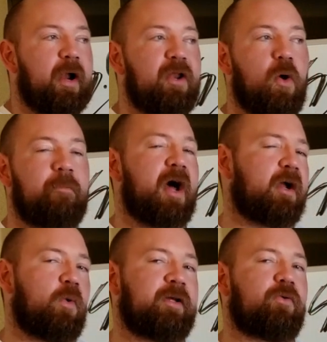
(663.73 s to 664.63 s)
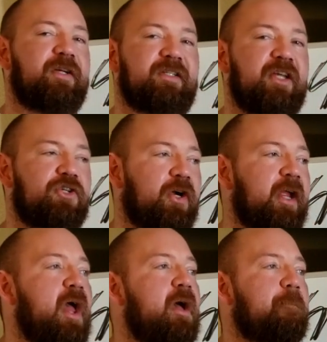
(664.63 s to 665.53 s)
I know I'm not going to risk
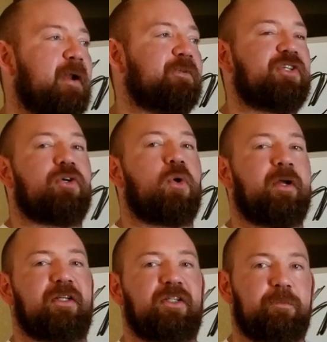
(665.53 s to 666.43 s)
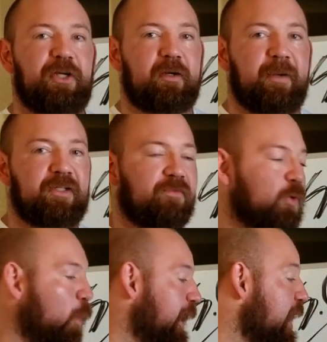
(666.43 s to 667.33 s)
injury, but I'm still going to subject myself to
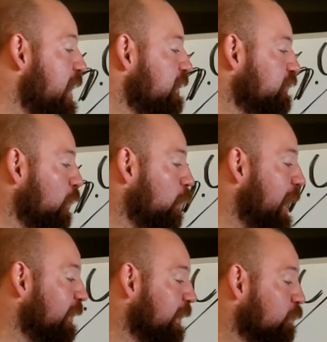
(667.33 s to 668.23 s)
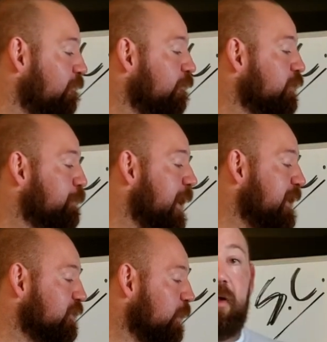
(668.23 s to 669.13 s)
weight. So I like reverse
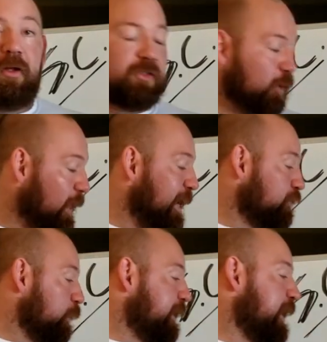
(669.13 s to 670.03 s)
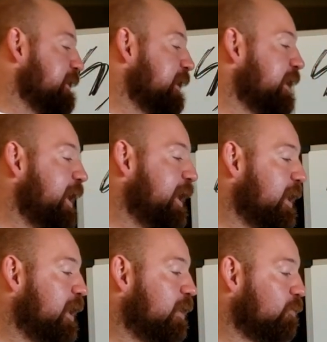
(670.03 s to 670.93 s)
bands. So, so last week I did a
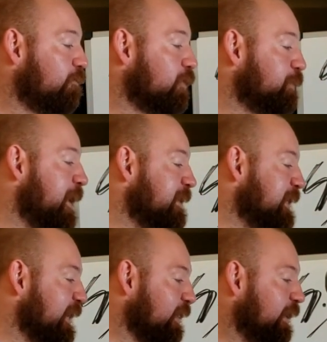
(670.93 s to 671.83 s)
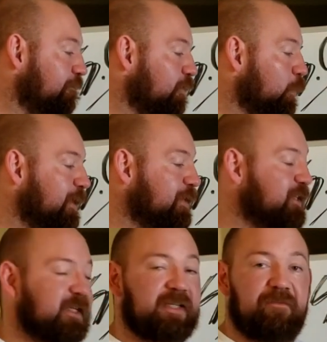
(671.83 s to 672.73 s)
uh, reverse band deadlift with
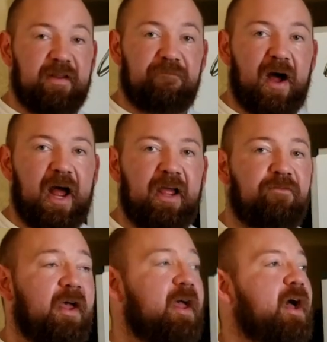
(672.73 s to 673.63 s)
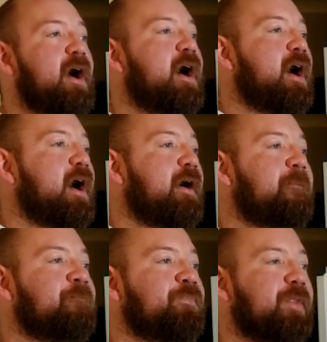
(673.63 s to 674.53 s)
675.
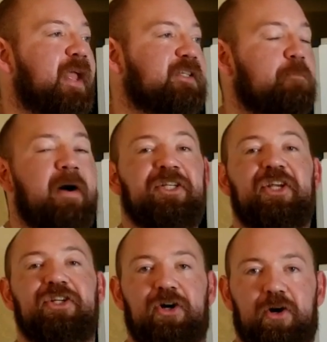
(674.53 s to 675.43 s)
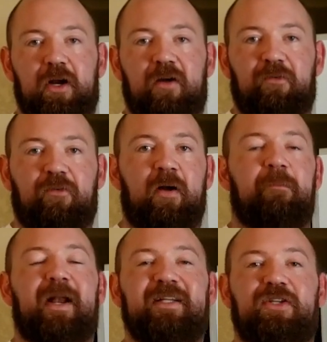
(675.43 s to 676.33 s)
Um, it's much easier to recover from,
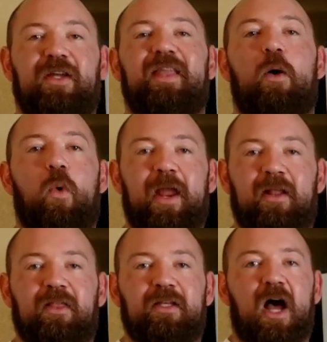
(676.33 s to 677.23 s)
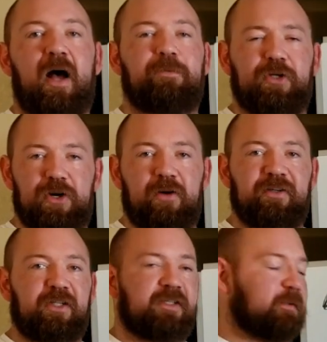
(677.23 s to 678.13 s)
but I still get that weight at the top, so your
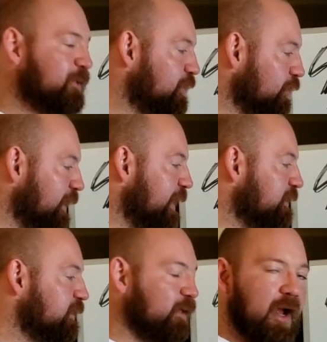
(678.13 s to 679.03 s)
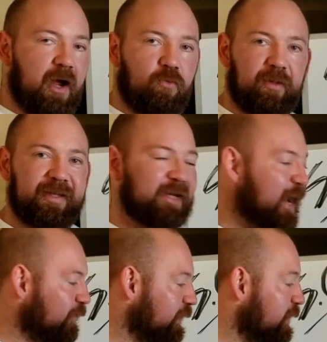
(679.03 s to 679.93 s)
nervous system still gets uh, really
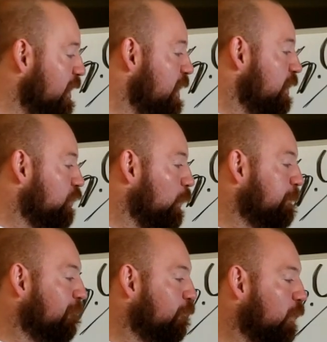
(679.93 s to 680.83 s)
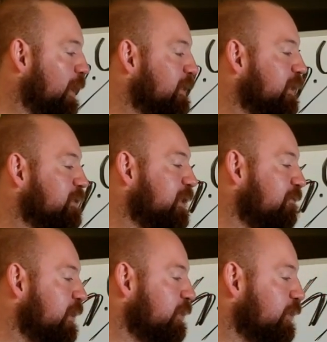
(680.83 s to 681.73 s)
dialed in. The week before, I did a
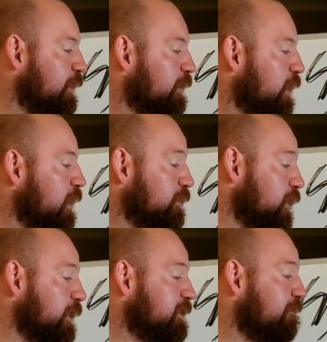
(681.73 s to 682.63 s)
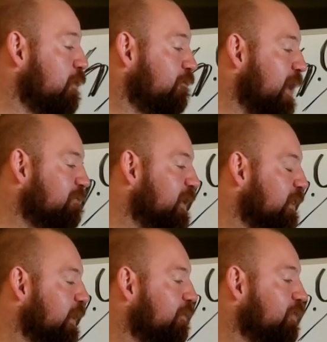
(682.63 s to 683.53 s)
700, or sorry, a 705
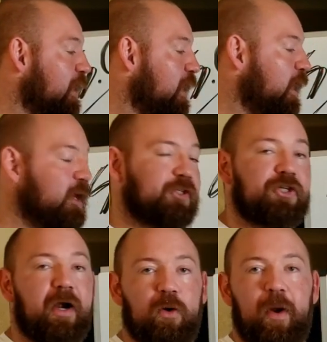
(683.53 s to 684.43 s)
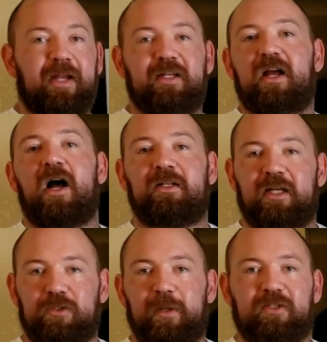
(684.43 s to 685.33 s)
deadlift, a straight weight to
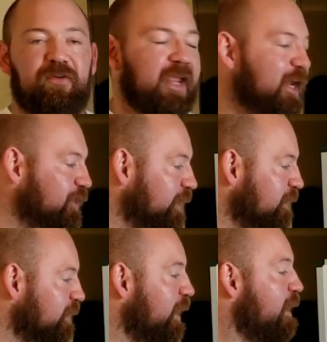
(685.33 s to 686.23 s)
contest specifications.